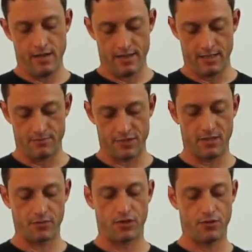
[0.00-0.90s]

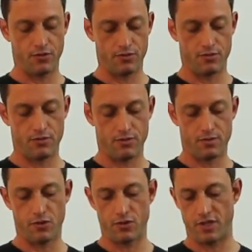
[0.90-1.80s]
Chum Kiu,
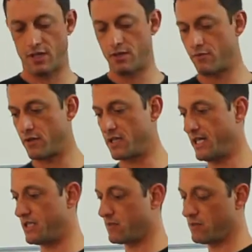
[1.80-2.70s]
the body
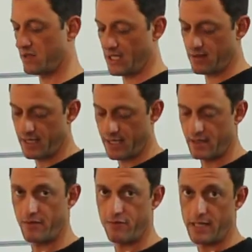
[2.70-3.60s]
rotation will
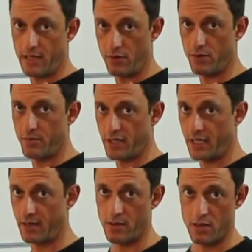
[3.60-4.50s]
dictate if we are
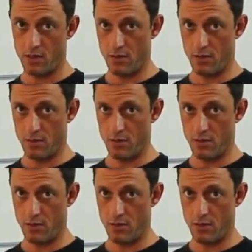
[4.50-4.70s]
opening